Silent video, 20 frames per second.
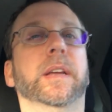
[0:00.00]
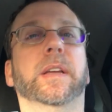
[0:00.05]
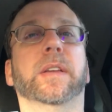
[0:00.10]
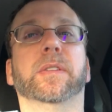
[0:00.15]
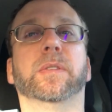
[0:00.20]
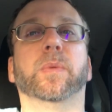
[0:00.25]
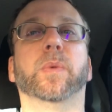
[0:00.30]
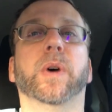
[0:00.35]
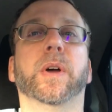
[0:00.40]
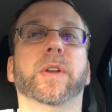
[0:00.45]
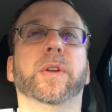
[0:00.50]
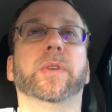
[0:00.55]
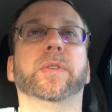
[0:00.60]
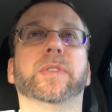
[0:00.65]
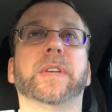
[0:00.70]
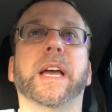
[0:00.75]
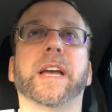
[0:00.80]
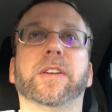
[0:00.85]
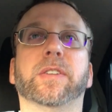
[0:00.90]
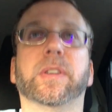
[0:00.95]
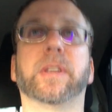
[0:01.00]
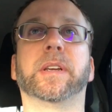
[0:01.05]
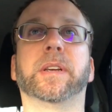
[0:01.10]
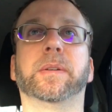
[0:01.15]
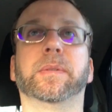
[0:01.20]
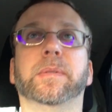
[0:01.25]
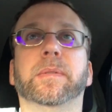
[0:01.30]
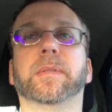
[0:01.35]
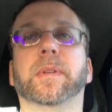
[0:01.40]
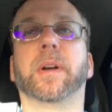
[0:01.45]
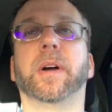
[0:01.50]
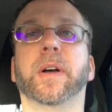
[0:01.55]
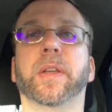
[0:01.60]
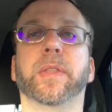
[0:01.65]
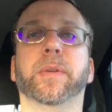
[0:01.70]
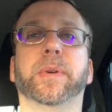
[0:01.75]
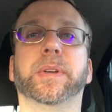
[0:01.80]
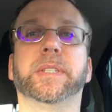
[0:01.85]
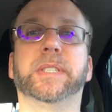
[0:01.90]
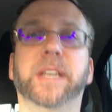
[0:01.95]
is the one who's actually
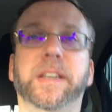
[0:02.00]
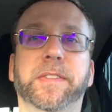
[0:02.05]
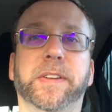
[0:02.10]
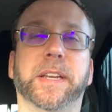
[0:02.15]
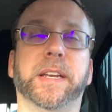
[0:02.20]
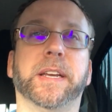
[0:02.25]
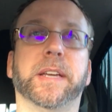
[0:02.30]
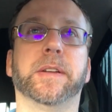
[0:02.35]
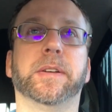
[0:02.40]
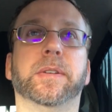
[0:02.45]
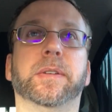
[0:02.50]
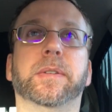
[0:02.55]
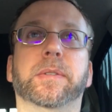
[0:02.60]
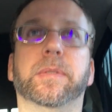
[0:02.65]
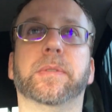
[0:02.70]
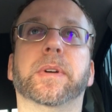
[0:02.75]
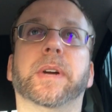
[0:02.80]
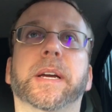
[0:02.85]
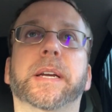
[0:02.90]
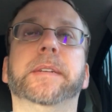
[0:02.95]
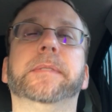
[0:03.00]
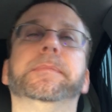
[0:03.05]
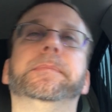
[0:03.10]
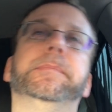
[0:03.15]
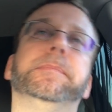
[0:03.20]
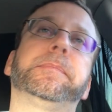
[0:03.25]
on the receiving end, right?